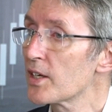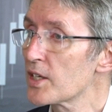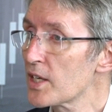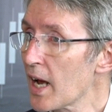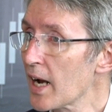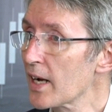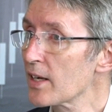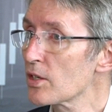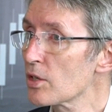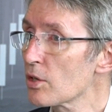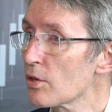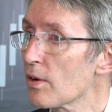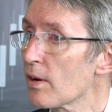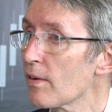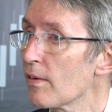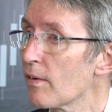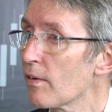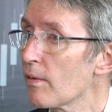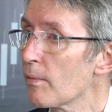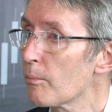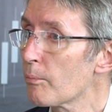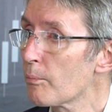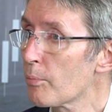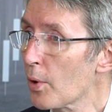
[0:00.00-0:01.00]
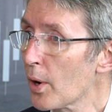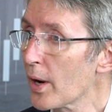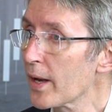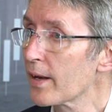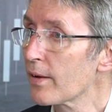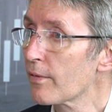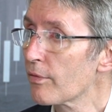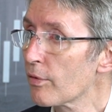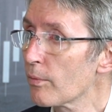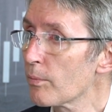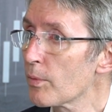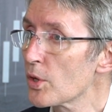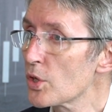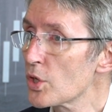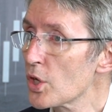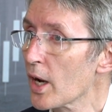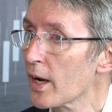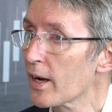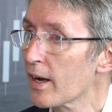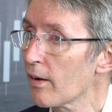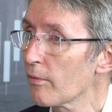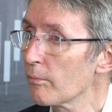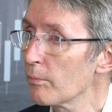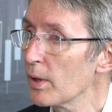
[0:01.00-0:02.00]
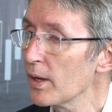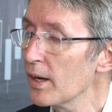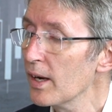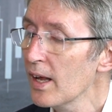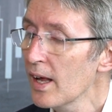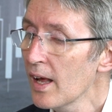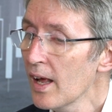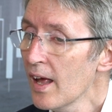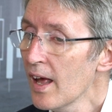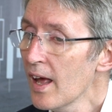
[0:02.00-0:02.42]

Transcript: tax break from the Czech government.